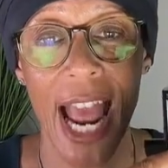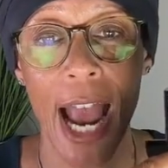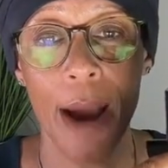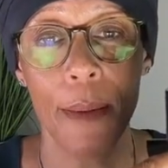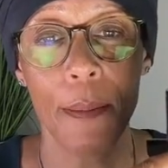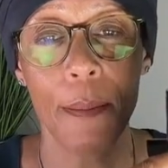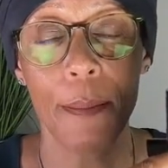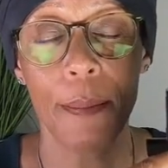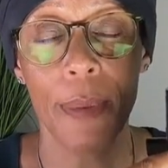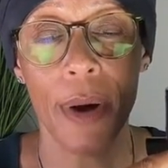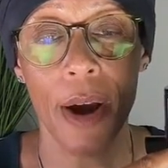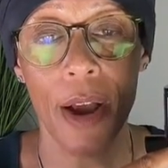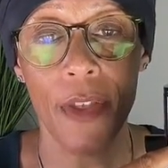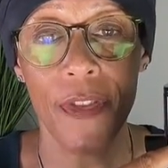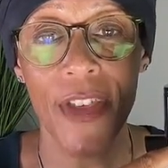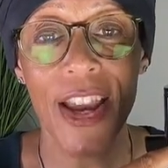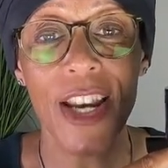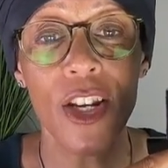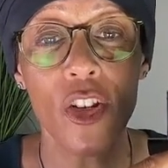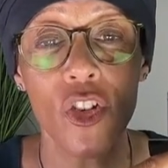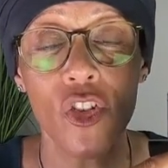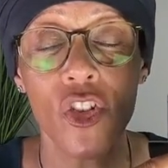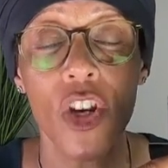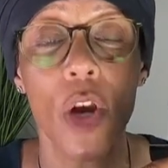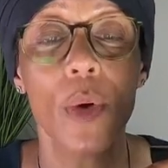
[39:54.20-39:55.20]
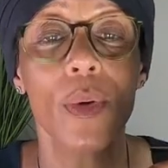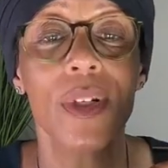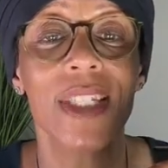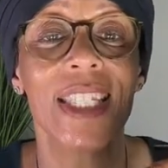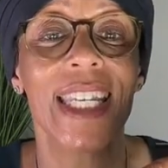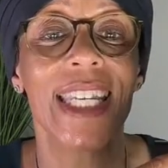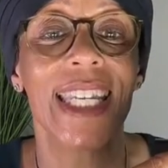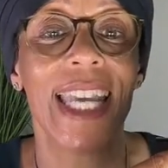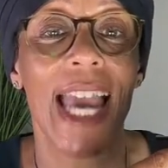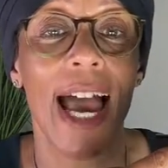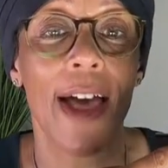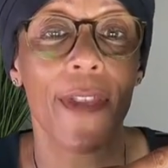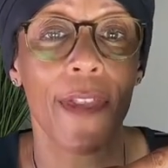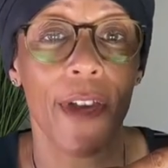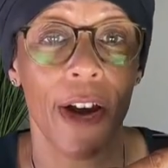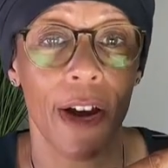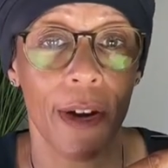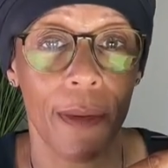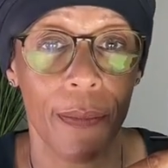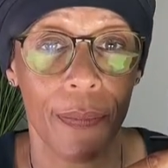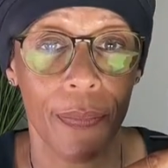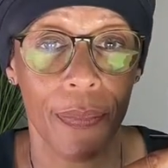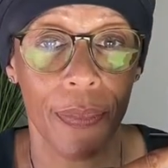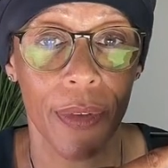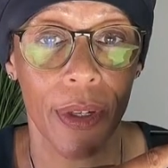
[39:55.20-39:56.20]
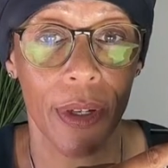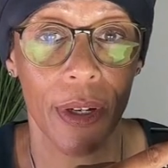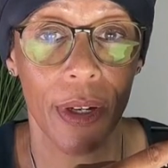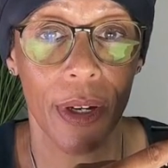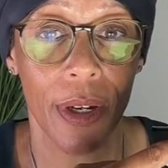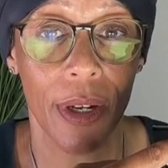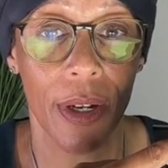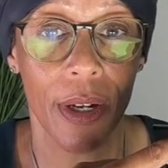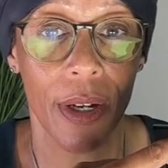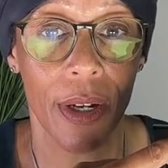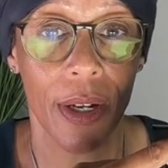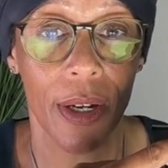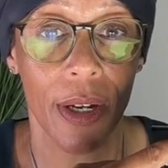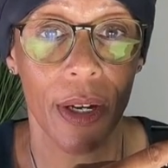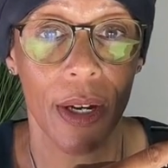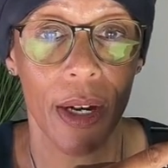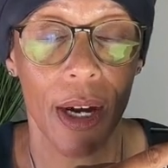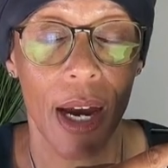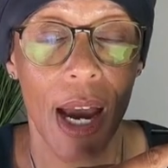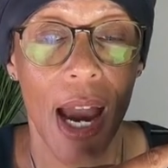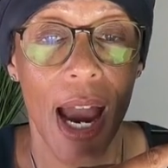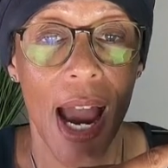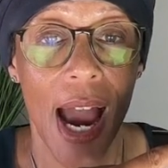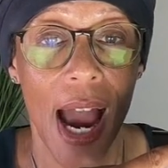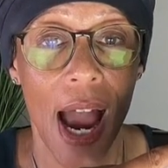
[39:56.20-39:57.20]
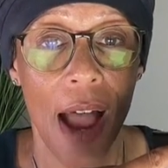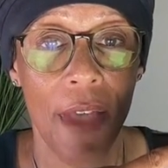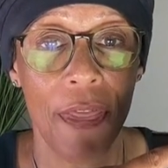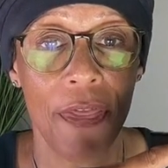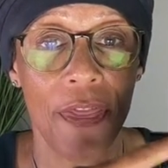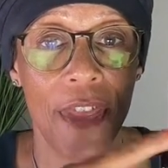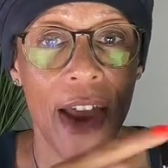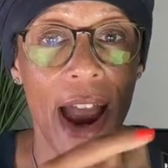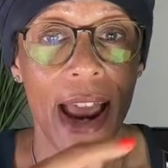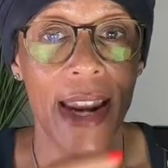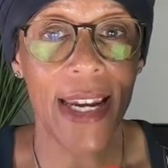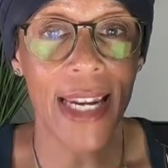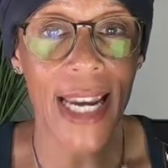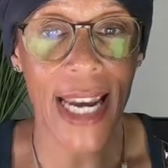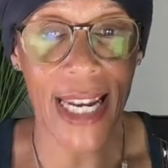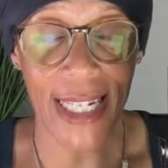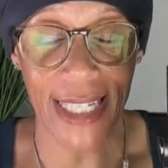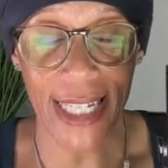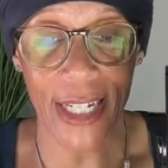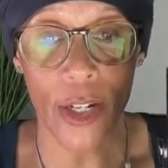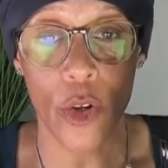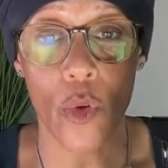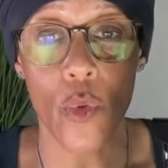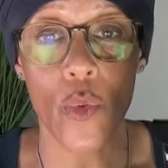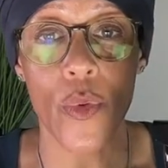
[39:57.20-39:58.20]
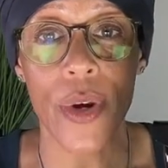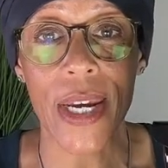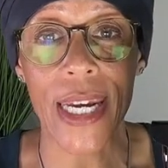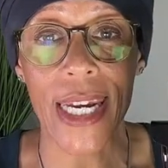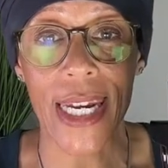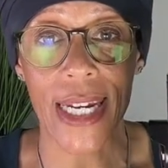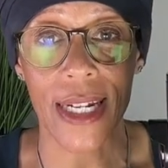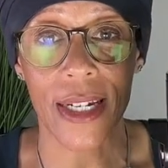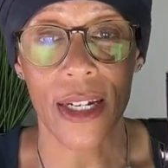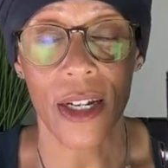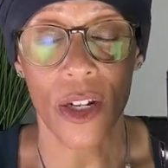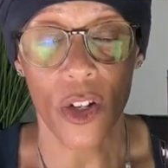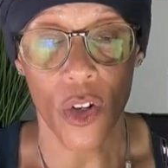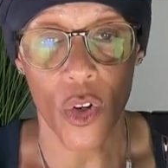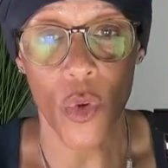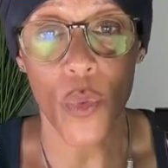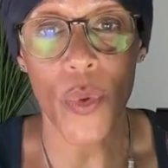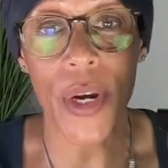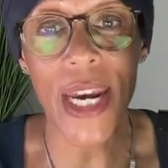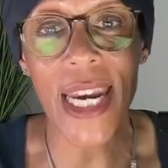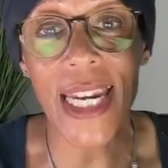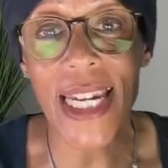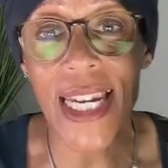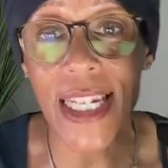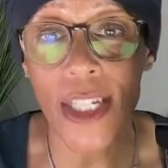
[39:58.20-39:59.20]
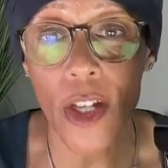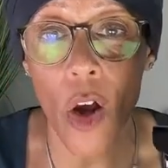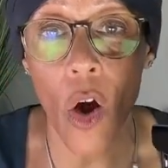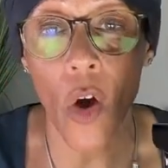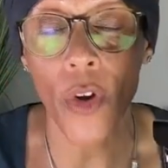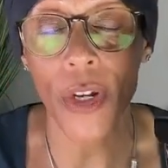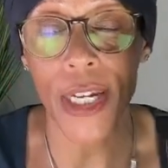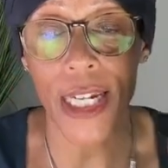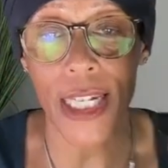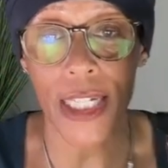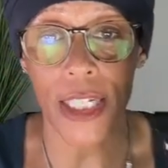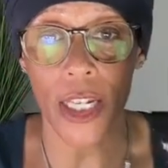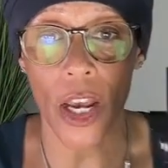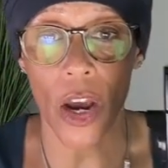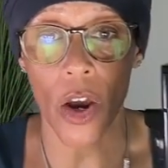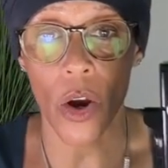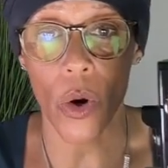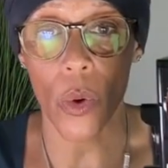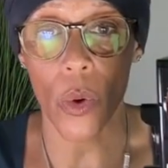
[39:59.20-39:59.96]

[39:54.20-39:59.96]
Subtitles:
and amber, they show together. And then it's green. Green is on its